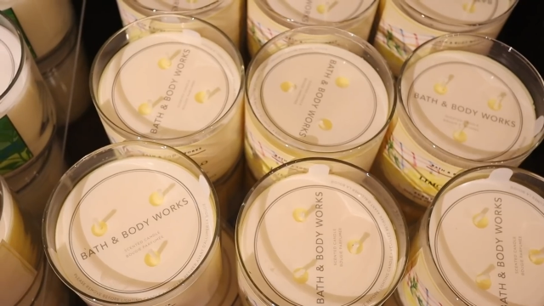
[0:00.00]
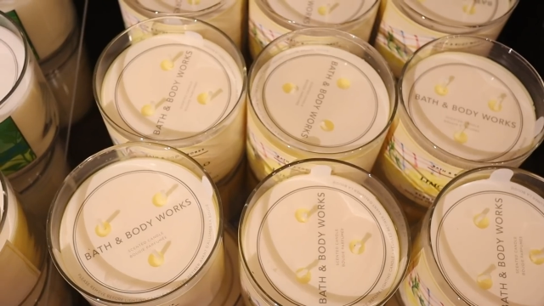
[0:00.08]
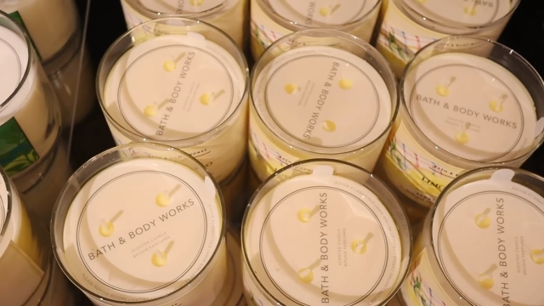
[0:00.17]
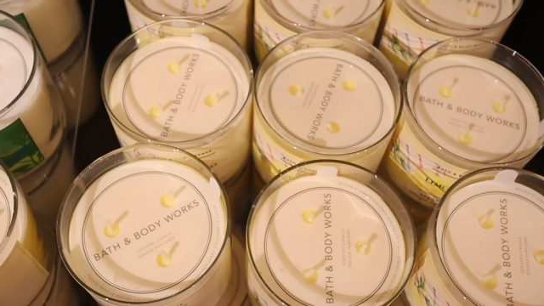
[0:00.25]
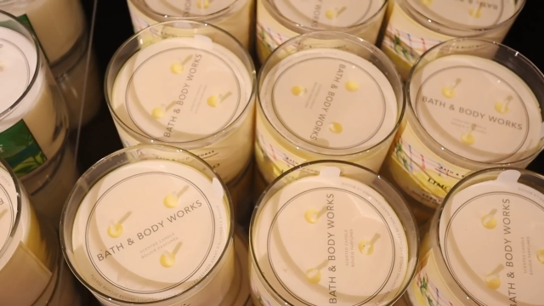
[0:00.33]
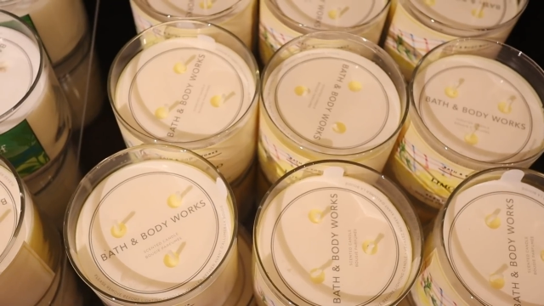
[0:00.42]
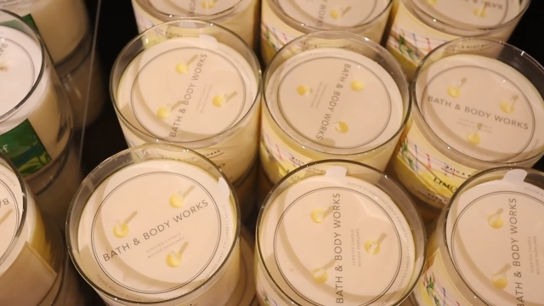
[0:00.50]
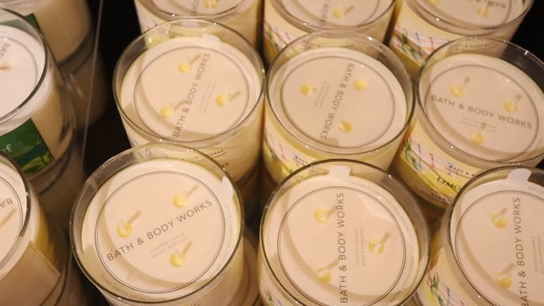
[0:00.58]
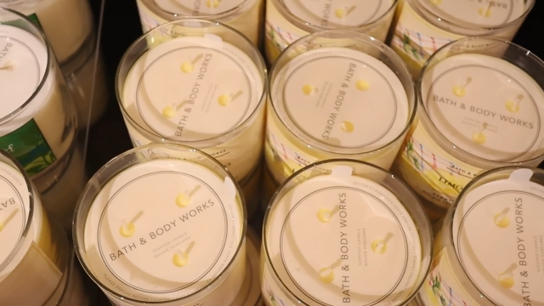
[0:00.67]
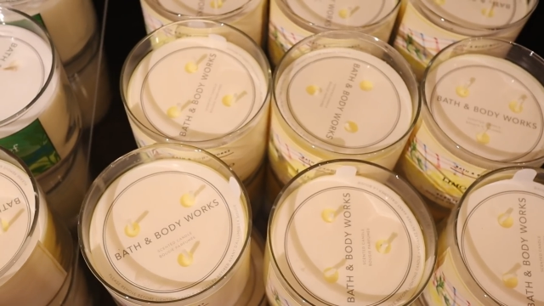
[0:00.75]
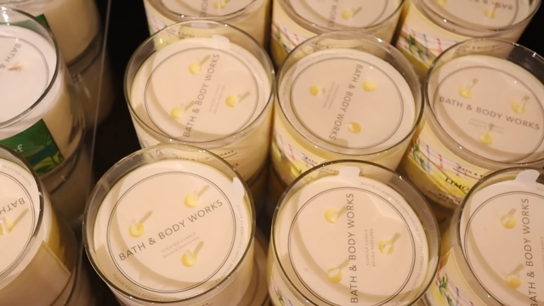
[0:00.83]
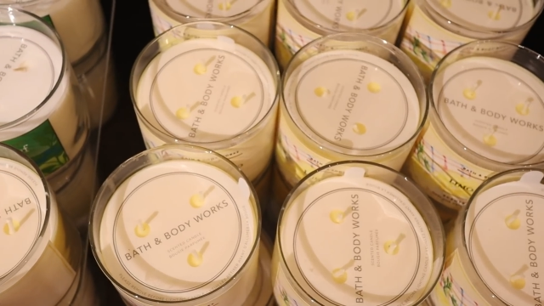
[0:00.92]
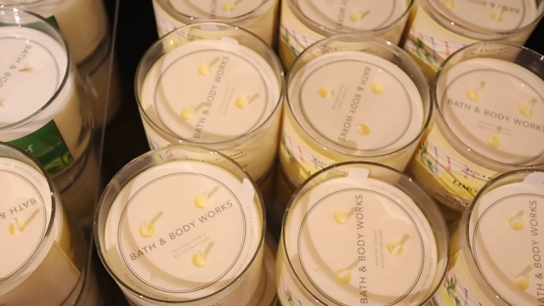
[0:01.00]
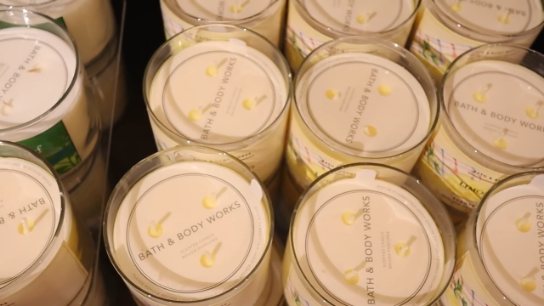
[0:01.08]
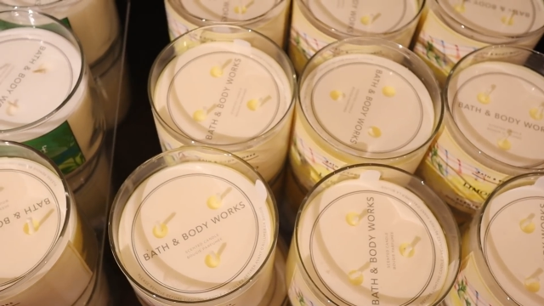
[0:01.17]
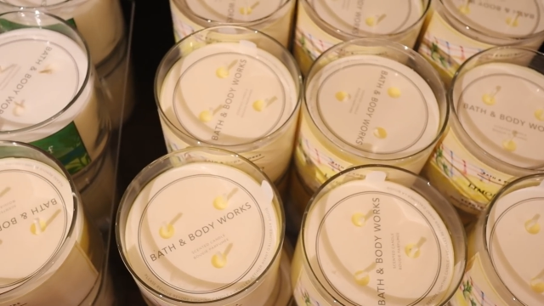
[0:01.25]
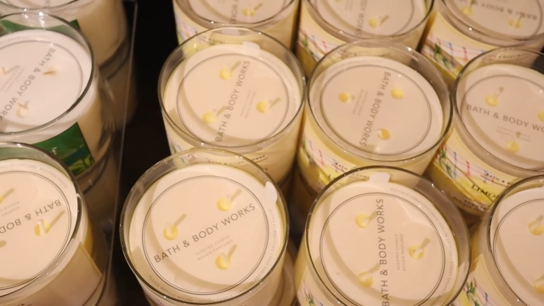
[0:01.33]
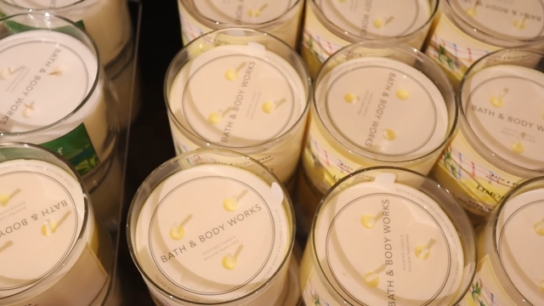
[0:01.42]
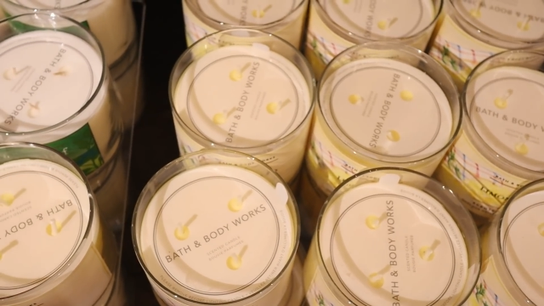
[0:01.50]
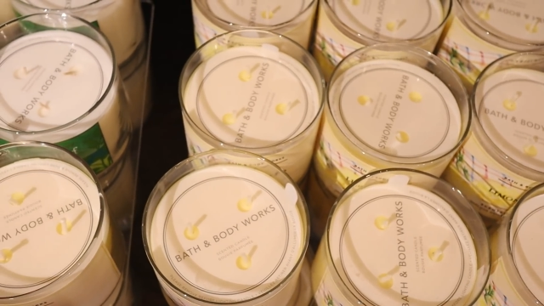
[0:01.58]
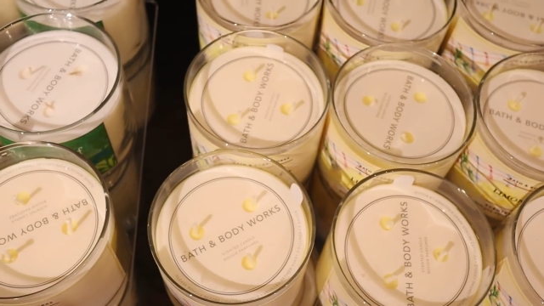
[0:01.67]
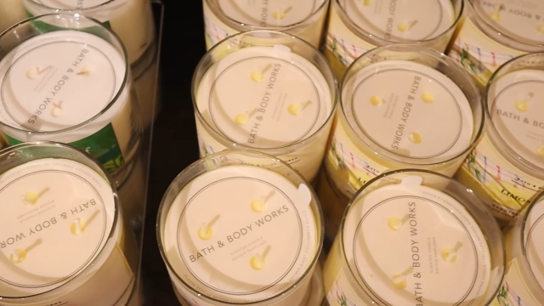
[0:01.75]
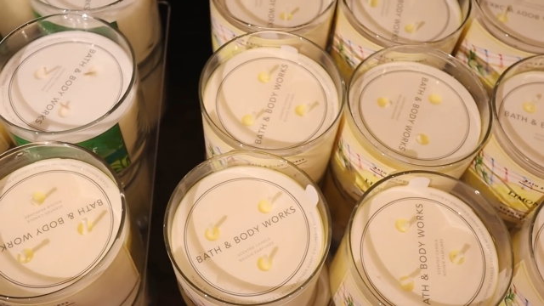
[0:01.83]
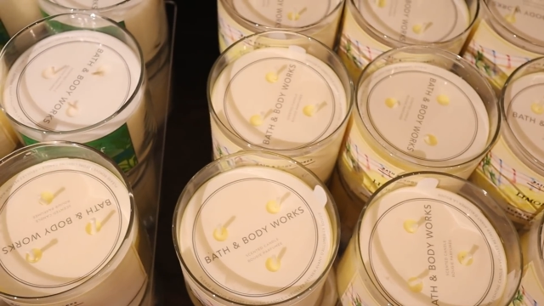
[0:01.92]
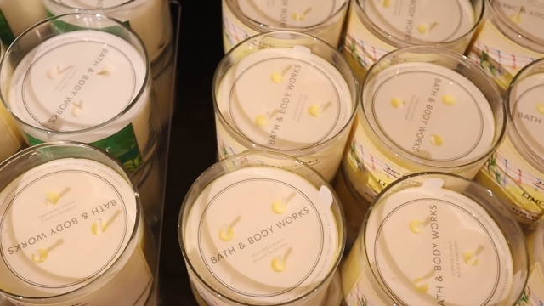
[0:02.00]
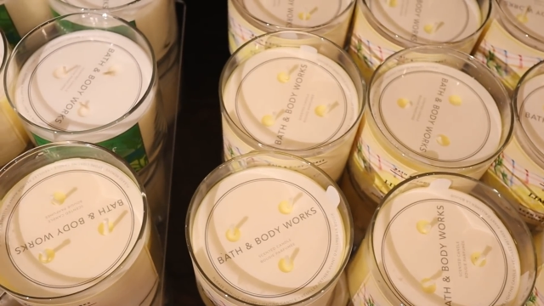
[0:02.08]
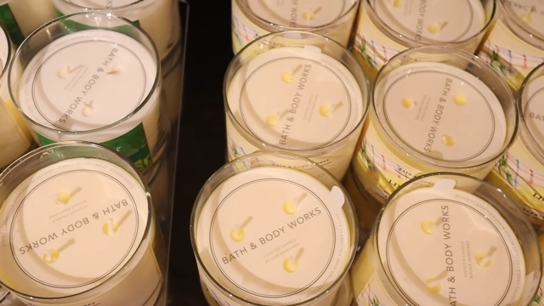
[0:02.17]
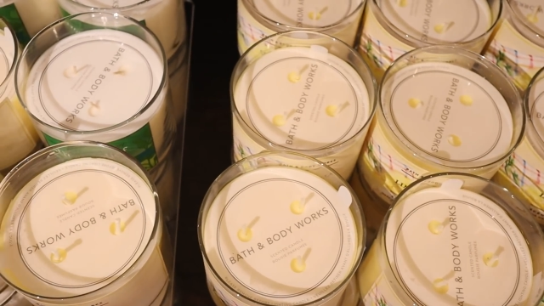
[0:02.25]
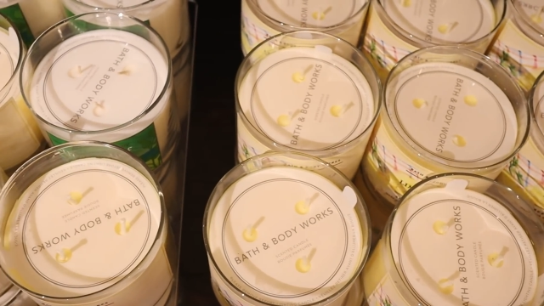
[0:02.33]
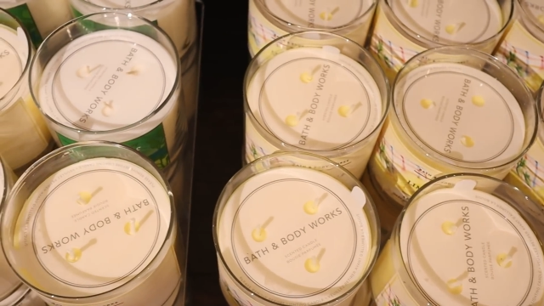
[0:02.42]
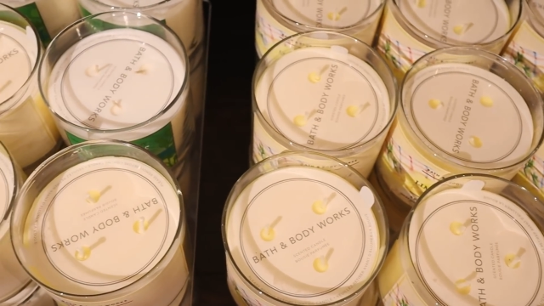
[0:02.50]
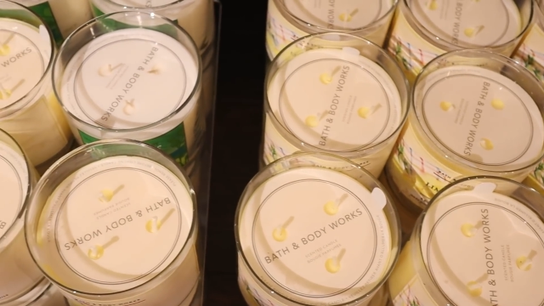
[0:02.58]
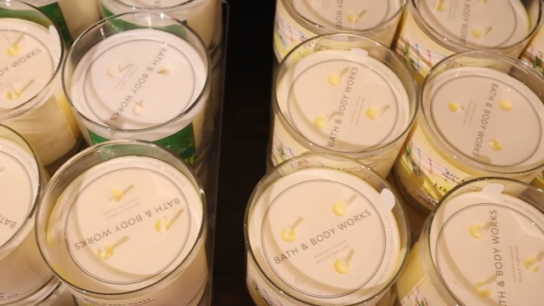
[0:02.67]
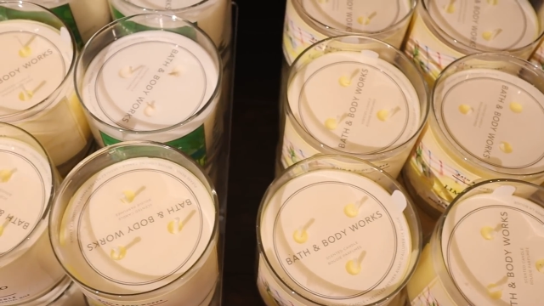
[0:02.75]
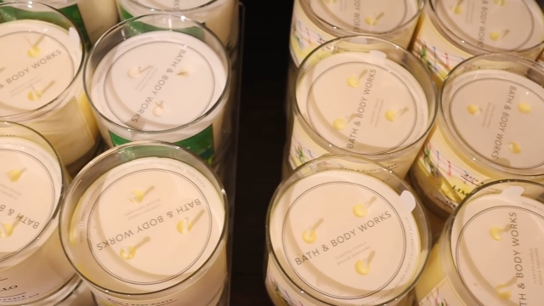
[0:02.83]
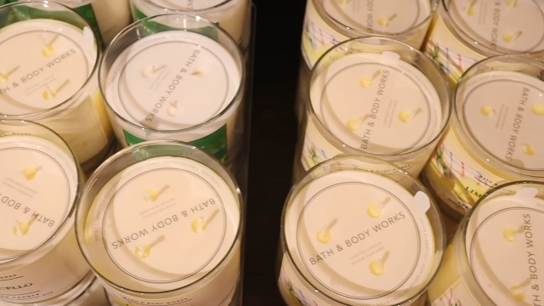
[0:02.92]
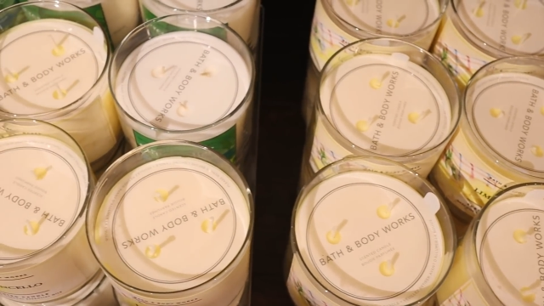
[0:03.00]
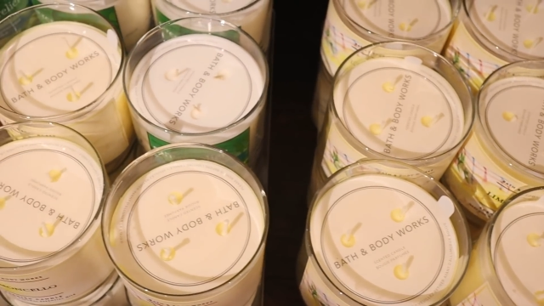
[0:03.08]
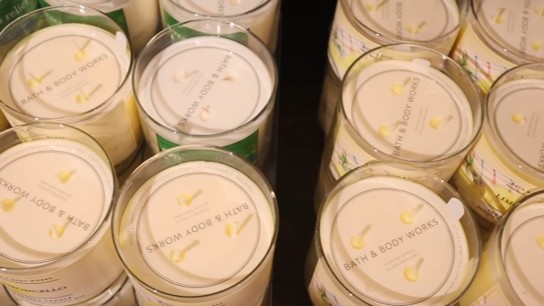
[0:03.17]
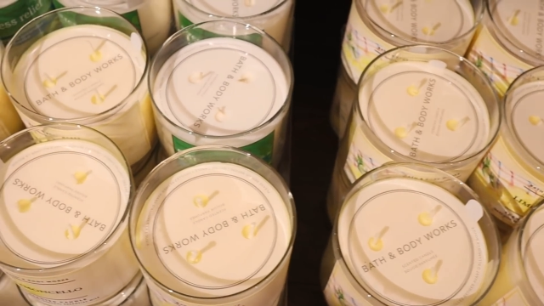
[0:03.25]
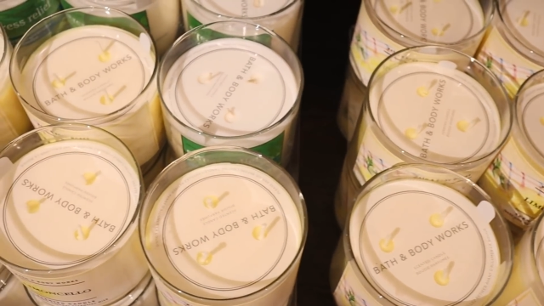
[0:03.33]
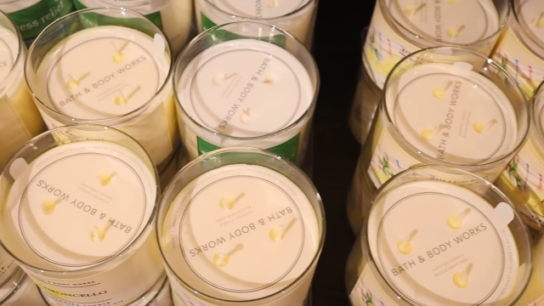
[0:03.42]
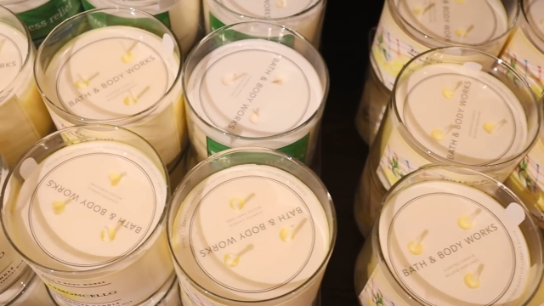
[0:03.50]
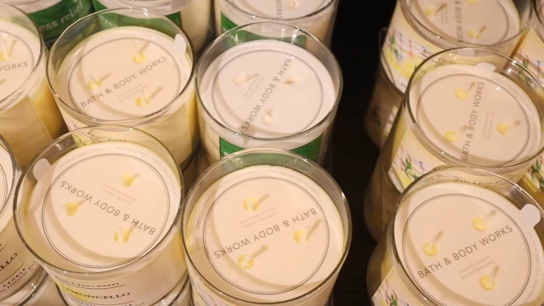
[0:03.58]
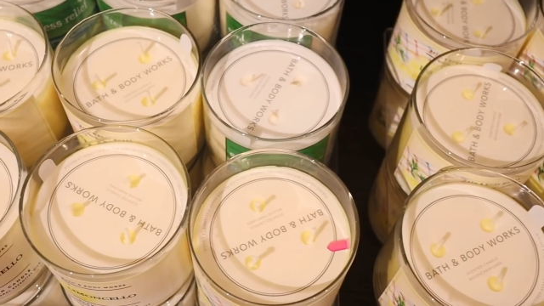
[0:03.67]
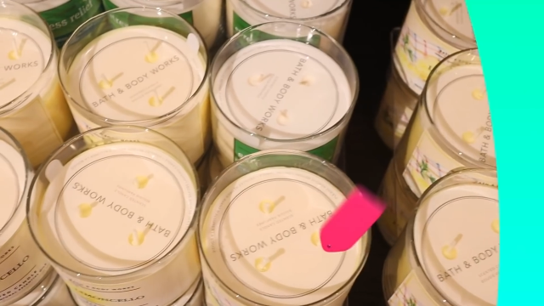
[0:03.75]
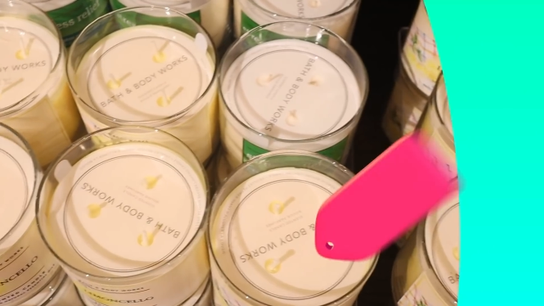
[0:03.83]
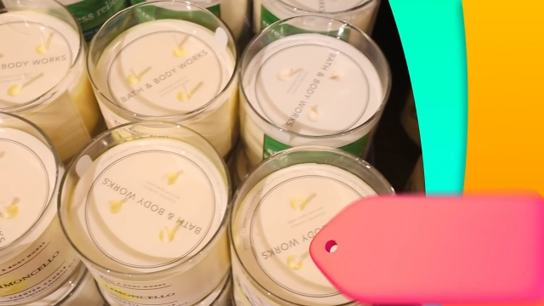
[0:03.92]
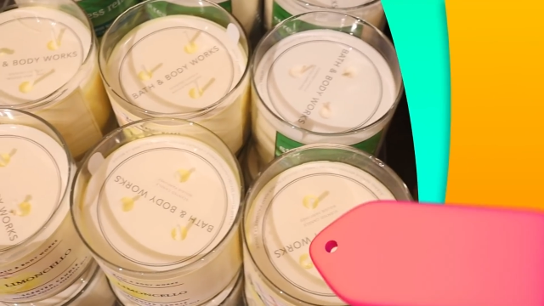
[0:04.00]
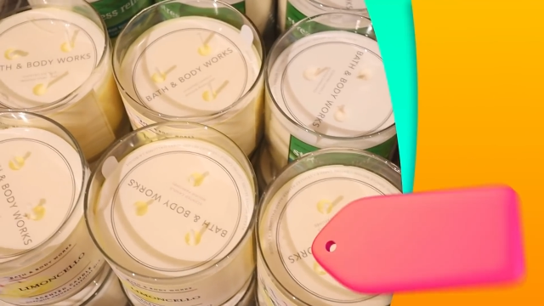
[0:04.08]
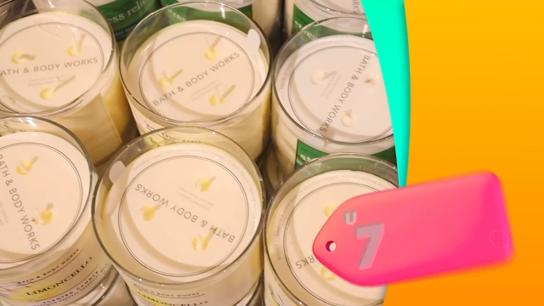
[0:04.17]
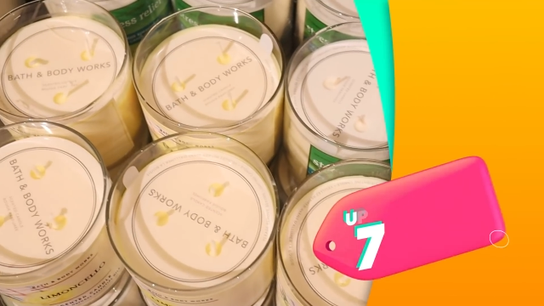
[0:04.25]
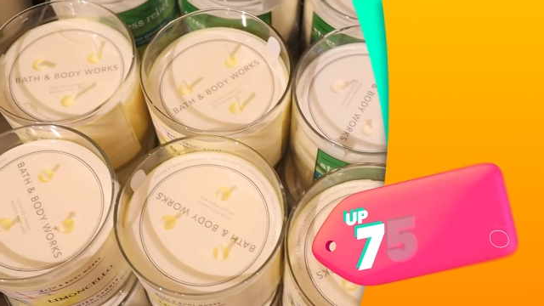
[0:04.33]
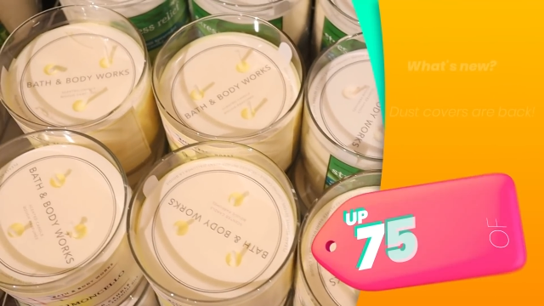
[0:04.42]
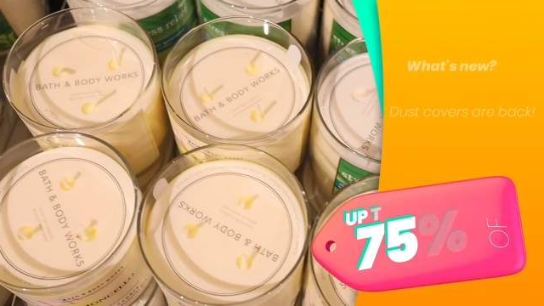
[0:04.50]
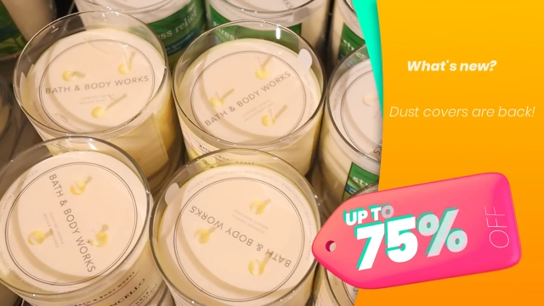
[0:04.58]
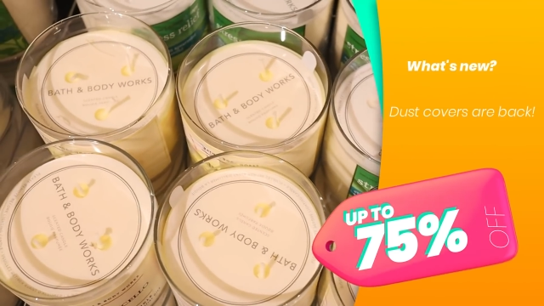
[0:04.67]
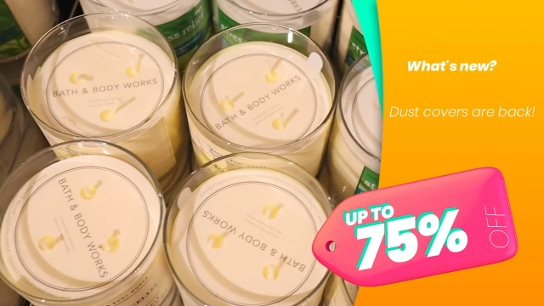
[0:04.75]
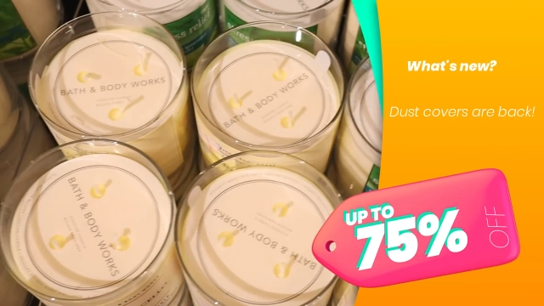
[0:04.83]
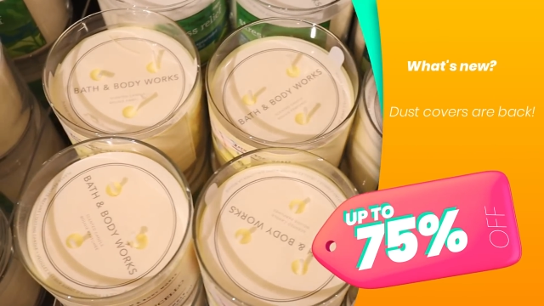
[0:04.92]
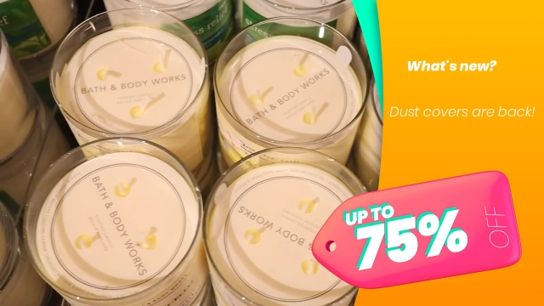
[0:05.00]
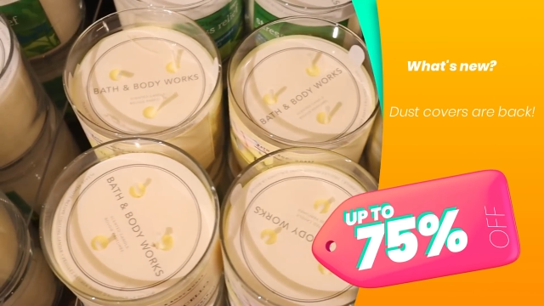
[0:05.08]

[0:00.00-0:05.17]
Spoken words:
Nobody's mouth can be seen.